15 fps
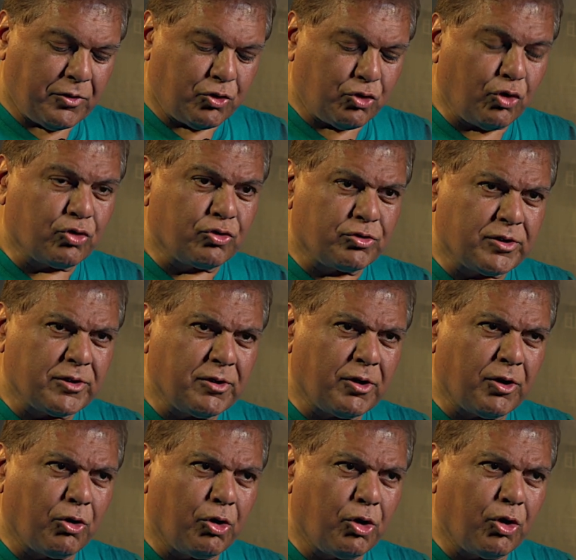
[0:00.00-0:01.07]
taught a
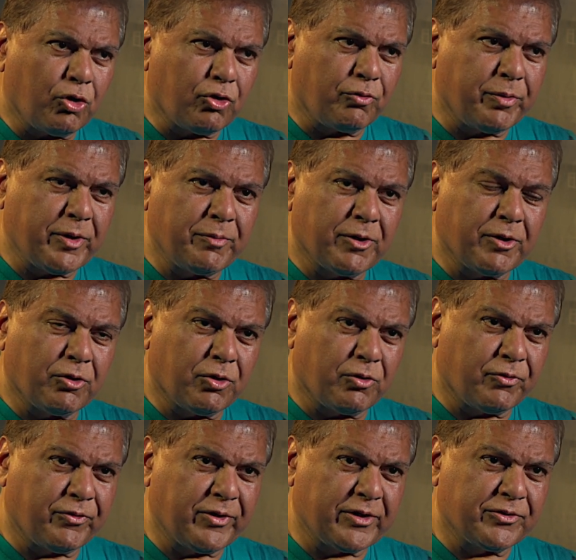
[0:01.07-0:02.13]
lot of people a lot
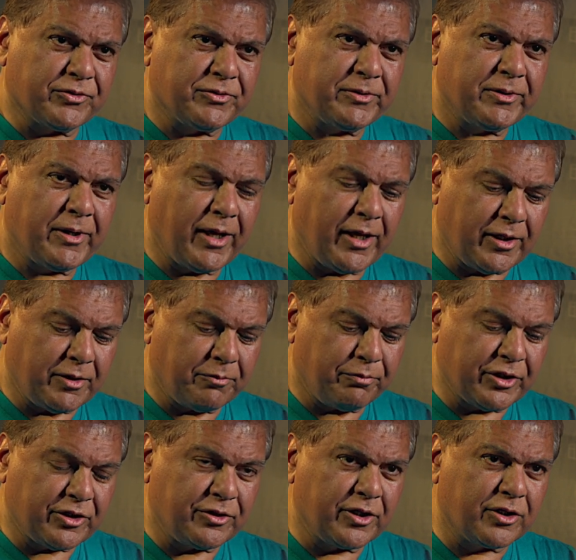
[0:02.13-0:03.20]
of things, and in
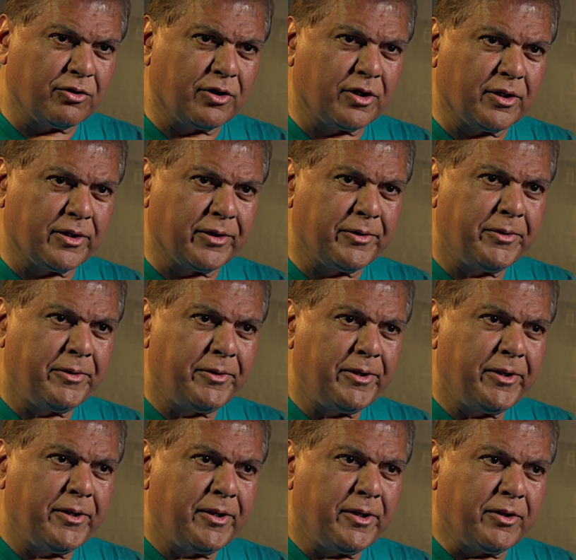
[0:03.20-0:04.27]
particular,
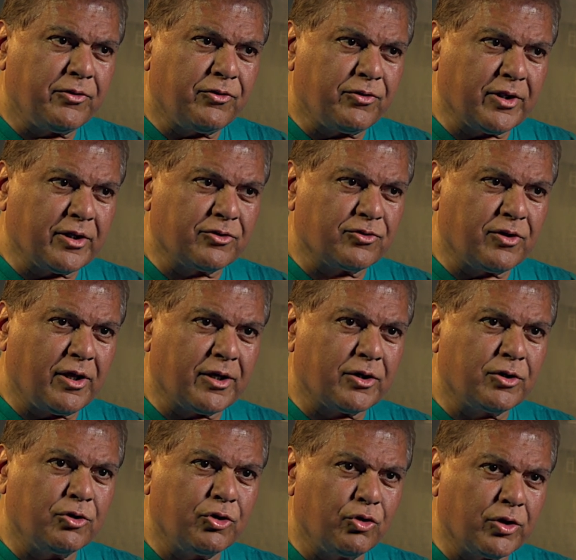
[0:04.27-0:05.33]
things like
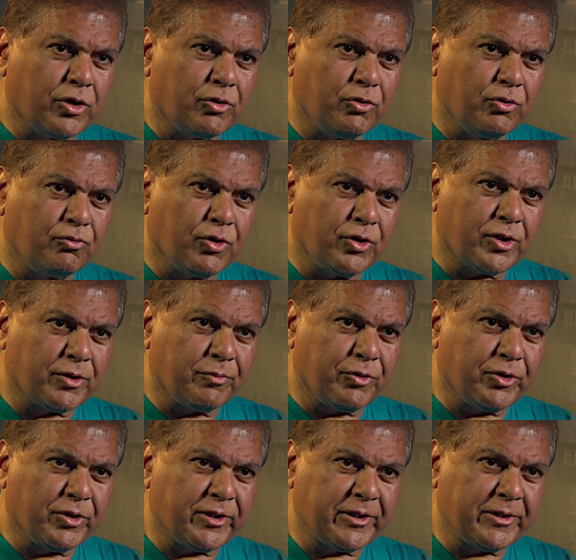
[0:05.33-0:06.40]
doing good for the
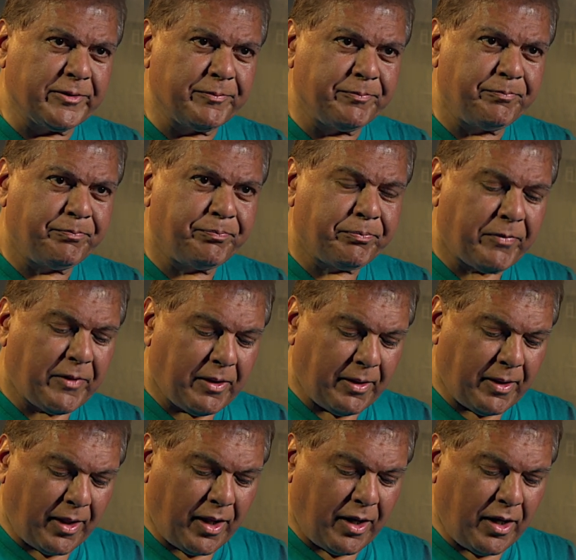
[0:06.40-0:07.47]
community.
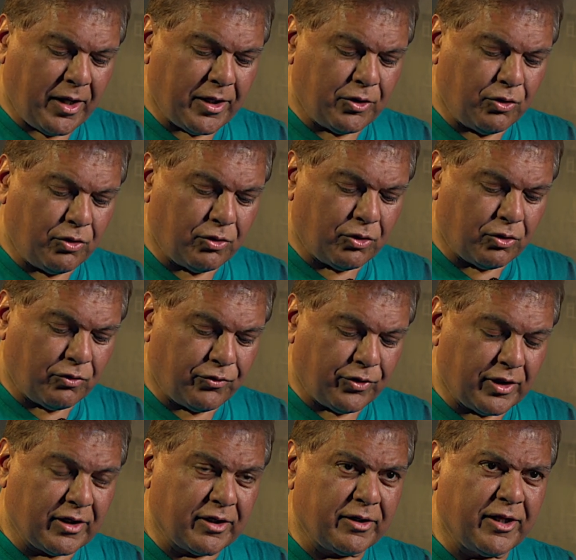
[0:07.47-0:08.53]
I know a lot of
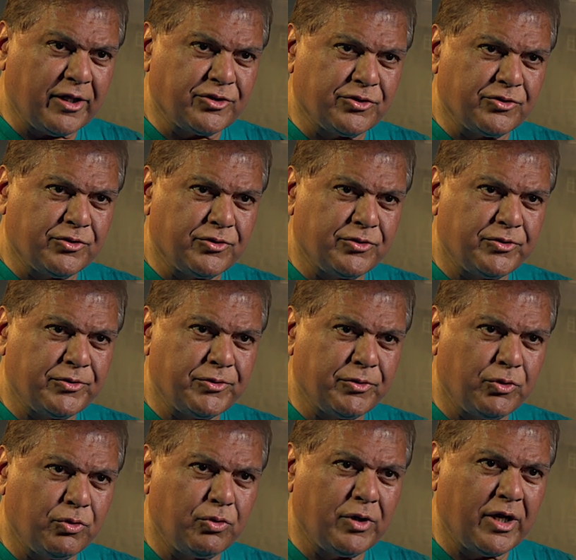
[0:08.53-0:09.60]
Ugandan Asians
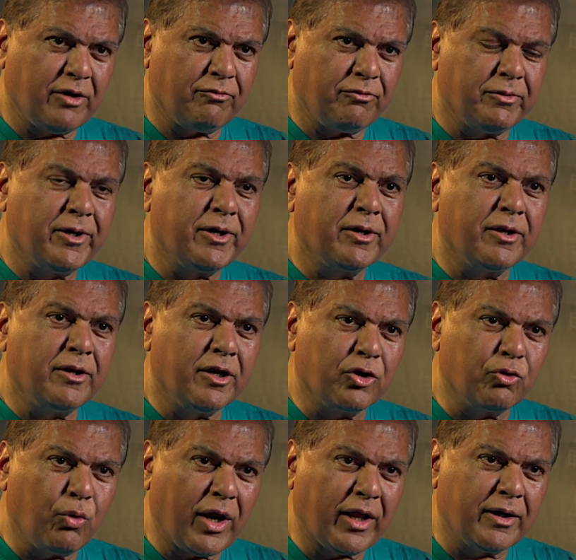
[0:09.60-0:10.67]
who have
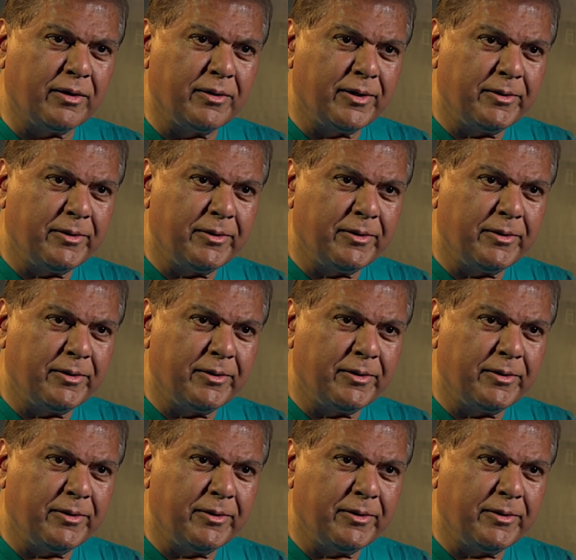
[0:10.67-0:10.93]
done well